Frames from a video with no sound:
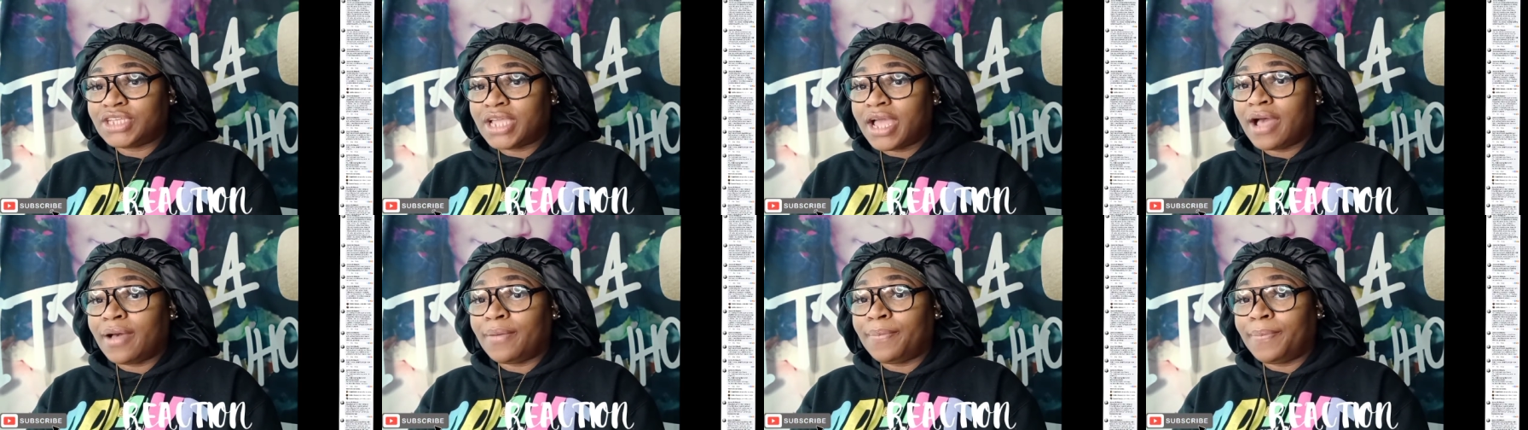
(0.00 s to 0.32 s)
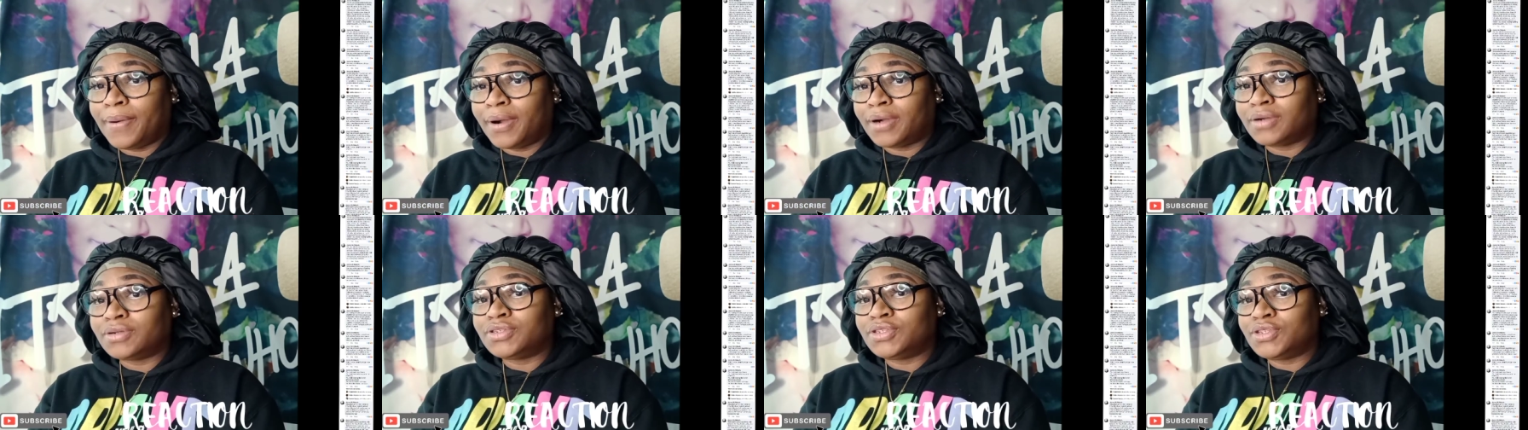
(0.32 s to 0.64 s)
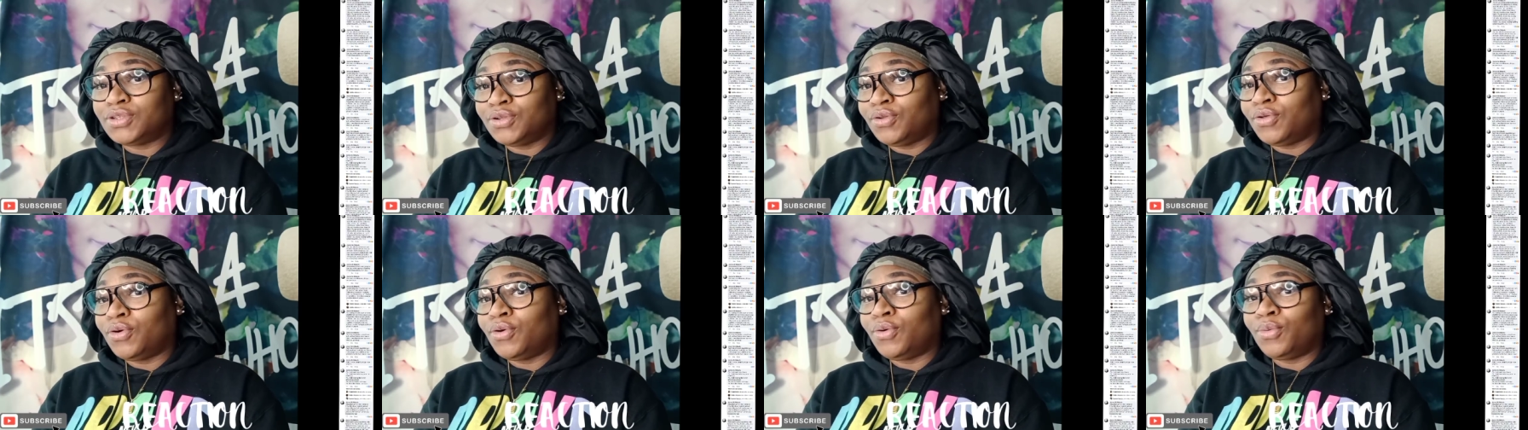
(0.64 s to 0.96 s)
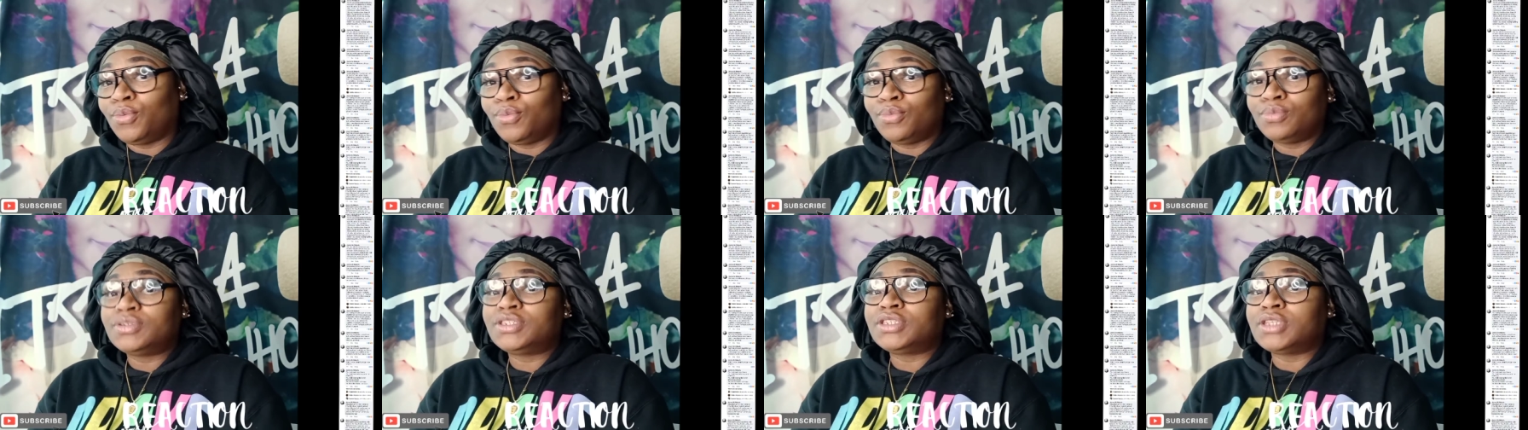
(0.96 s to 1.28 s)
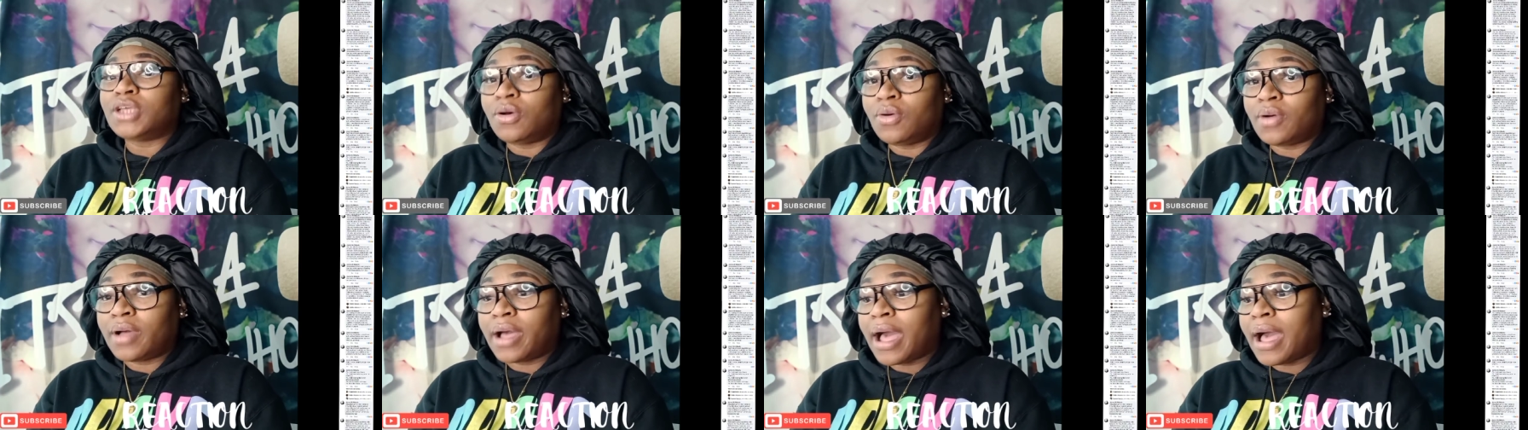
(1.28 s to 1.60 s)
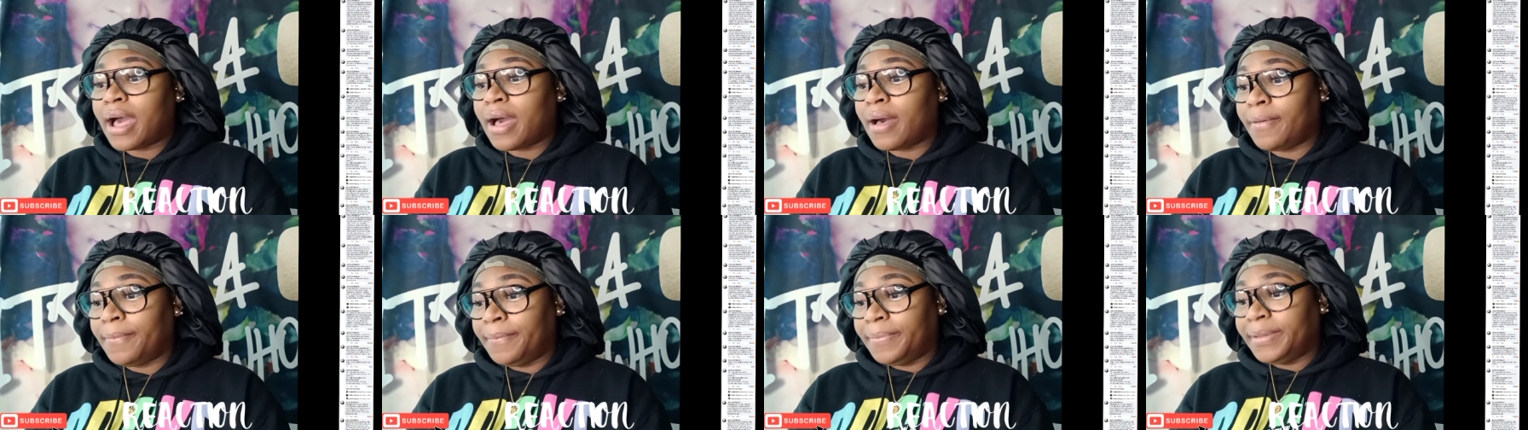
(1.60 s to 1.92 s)
y'all personal
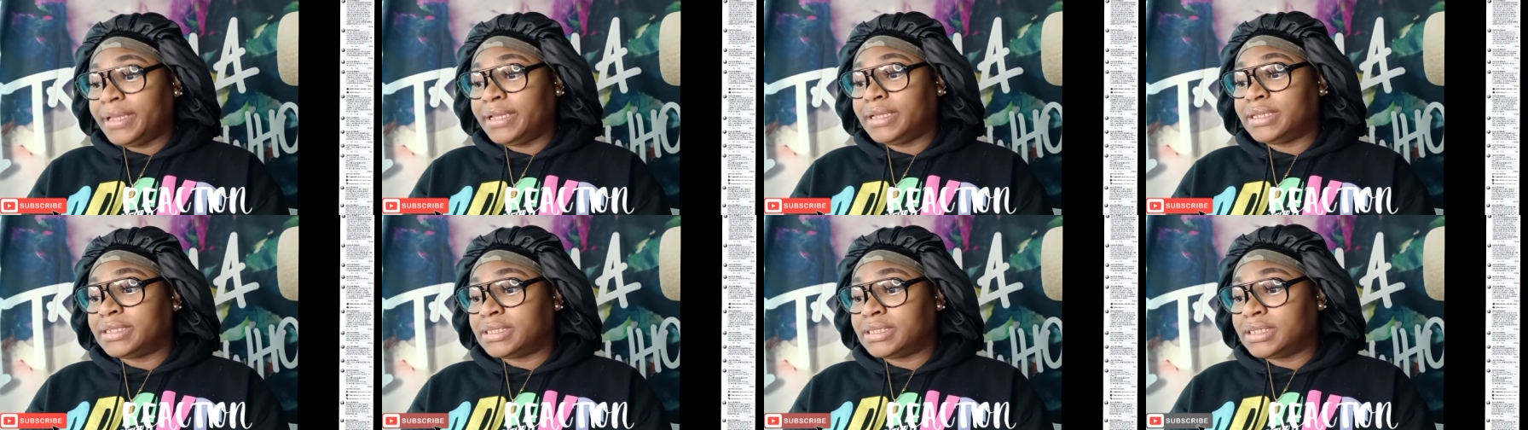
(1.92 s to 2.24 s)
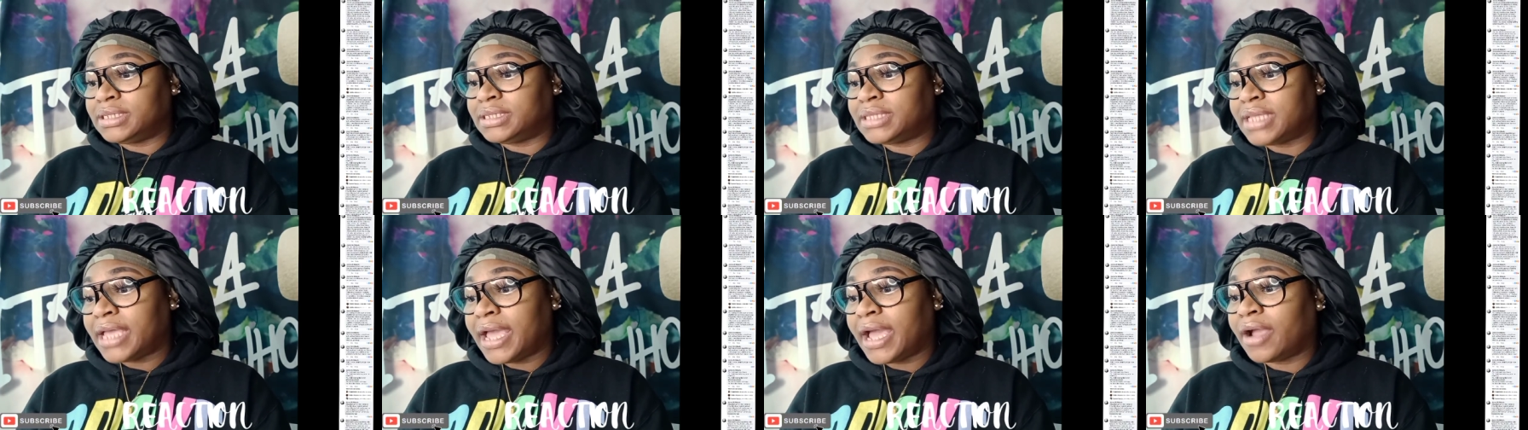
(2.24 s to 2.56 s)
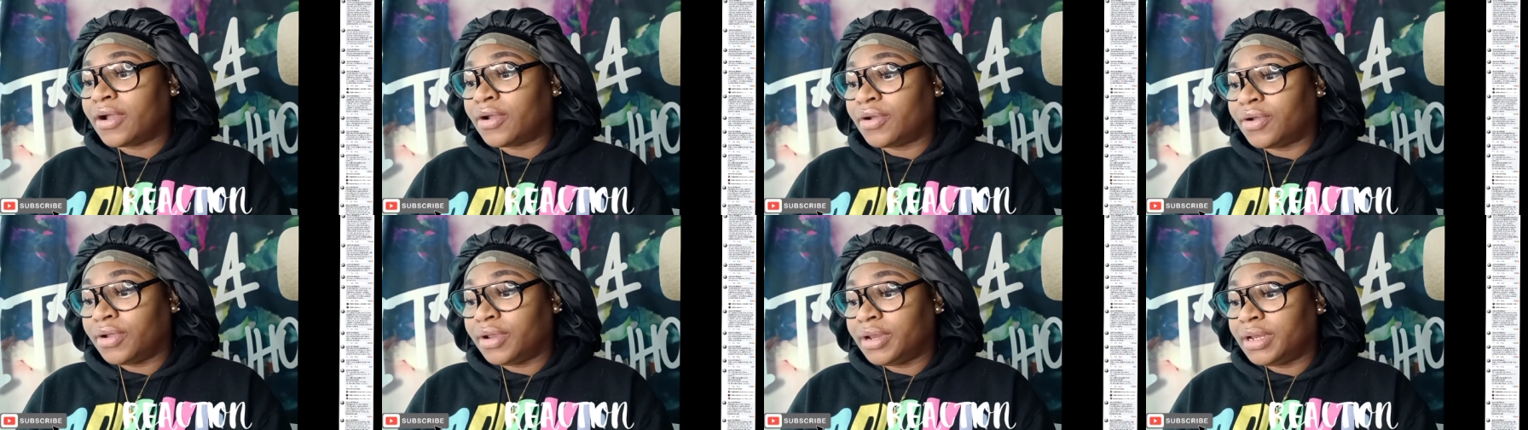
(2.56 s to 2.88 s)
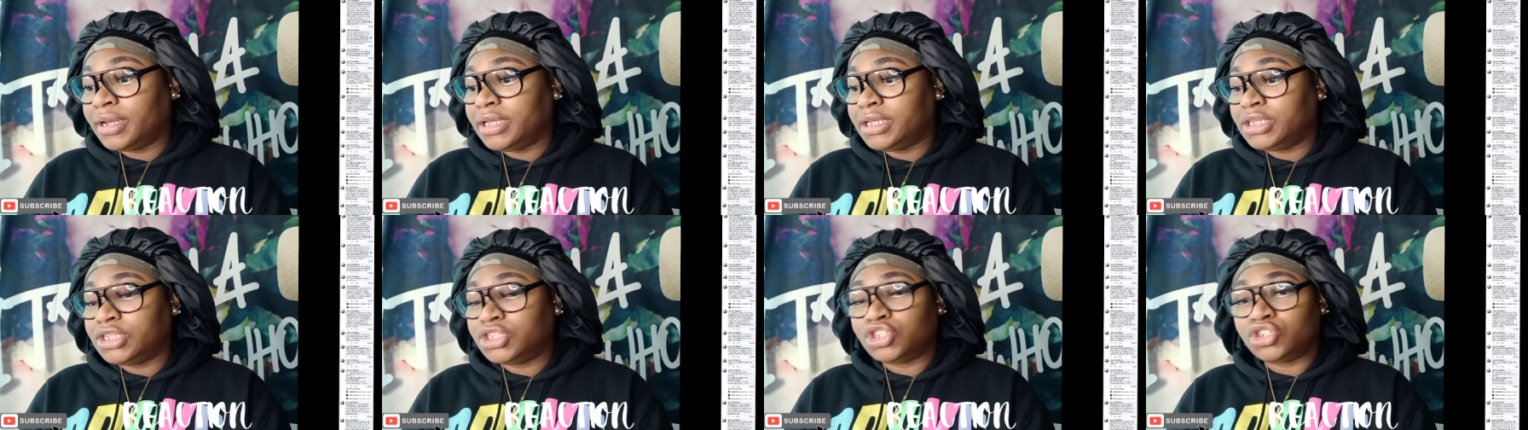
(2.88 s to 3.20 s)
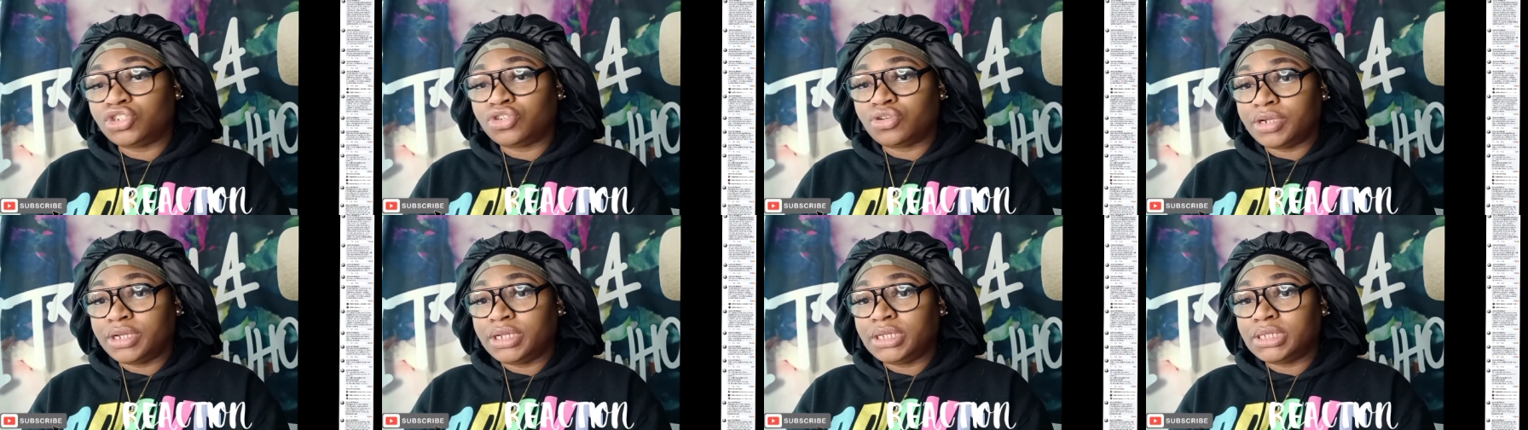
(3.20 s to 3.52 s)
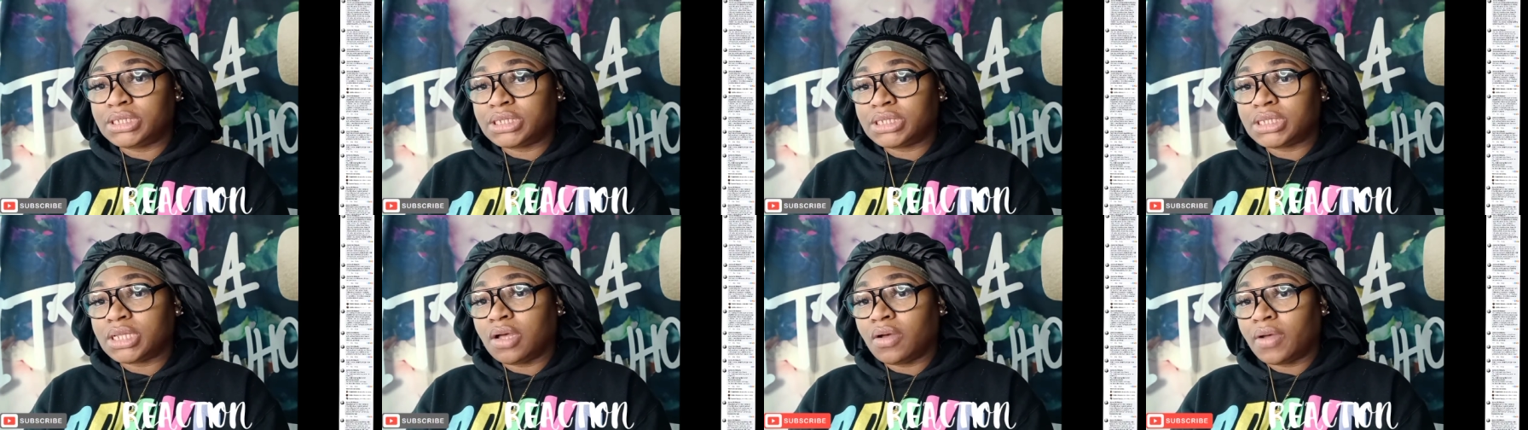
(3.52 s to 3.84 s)
so-called business out here in these
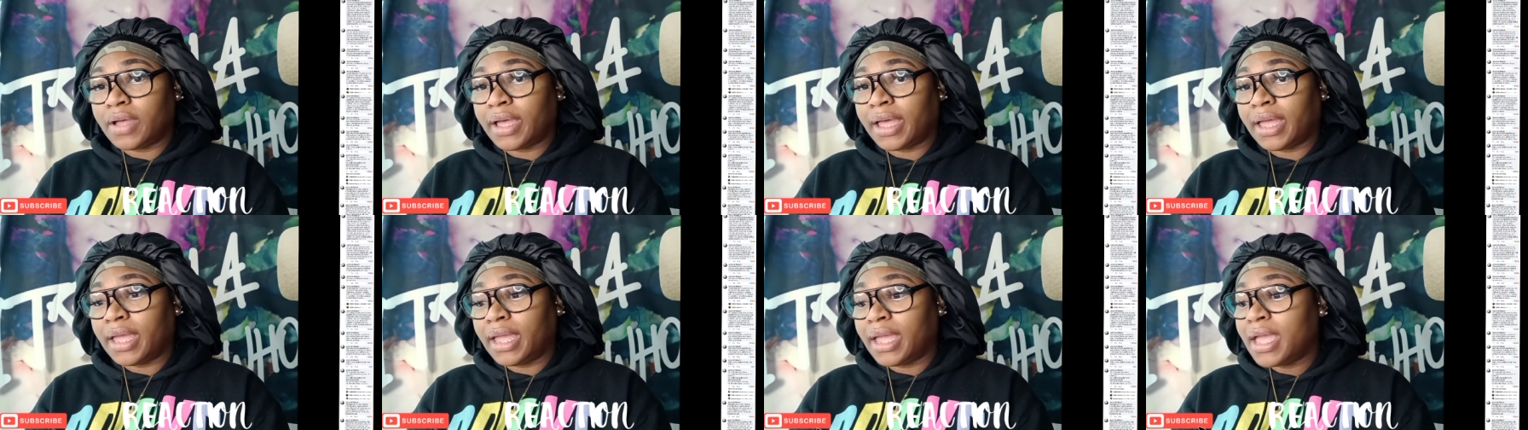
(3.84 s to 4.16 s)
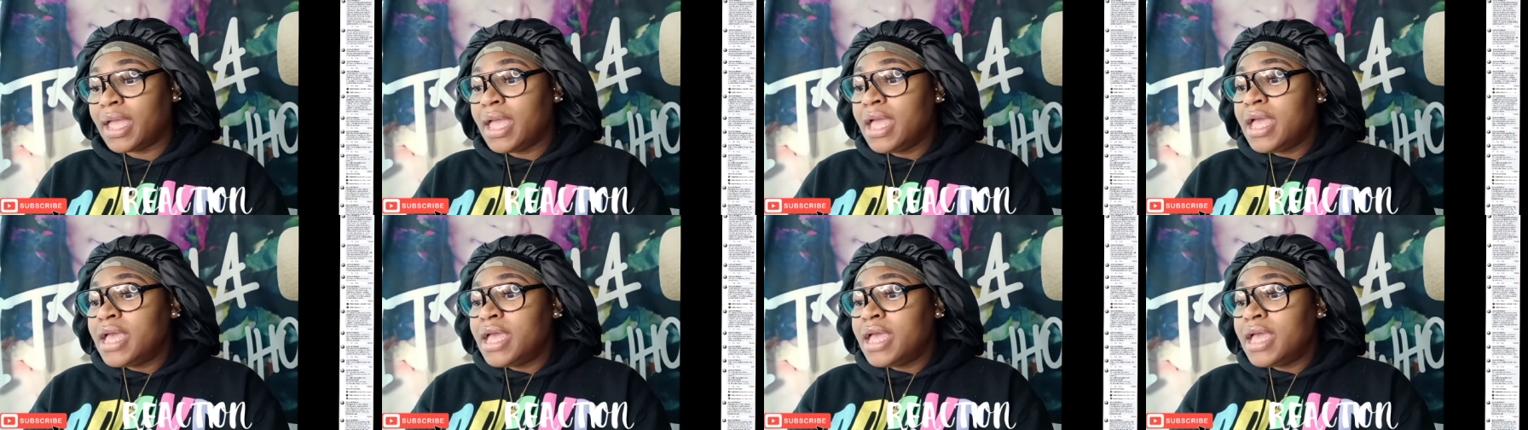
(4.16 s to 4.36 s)
streets, okay?